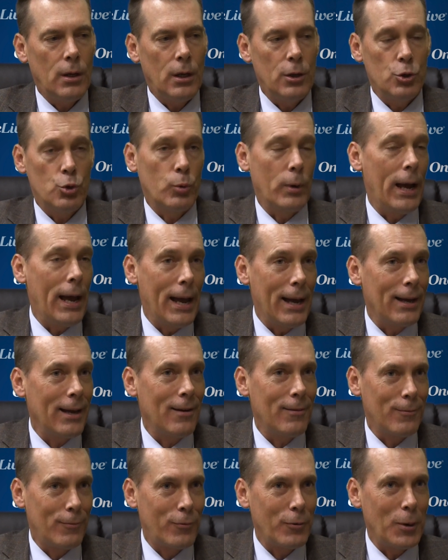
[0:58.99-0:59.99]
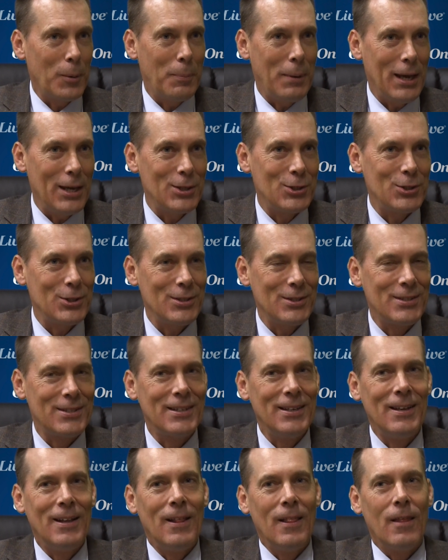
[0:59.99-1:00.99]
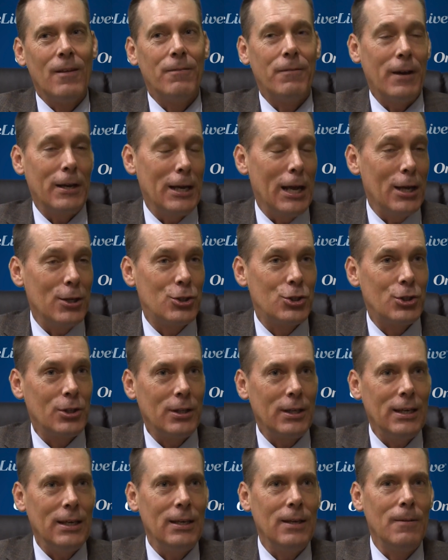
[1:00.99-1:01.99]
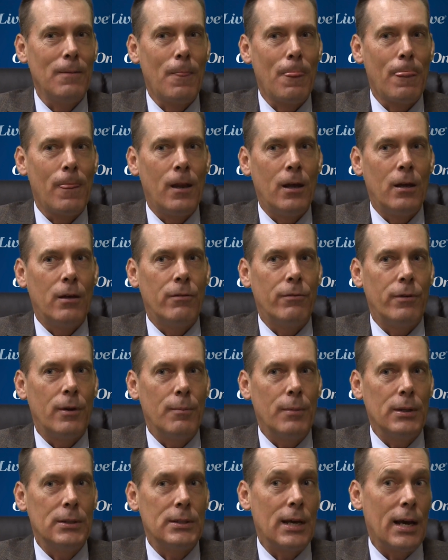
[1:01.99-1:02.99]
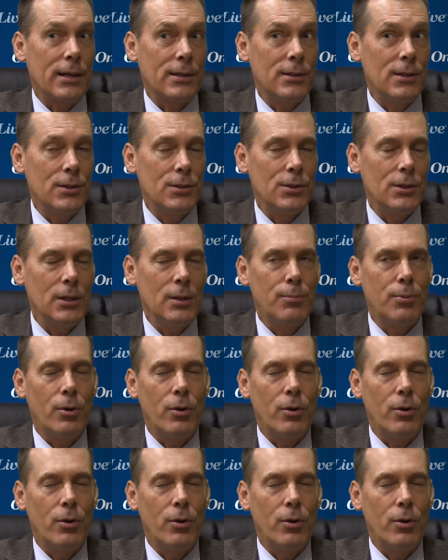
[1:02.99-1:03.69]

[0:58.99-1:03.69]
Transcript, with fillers: a drag for a patient financially, from a toxicity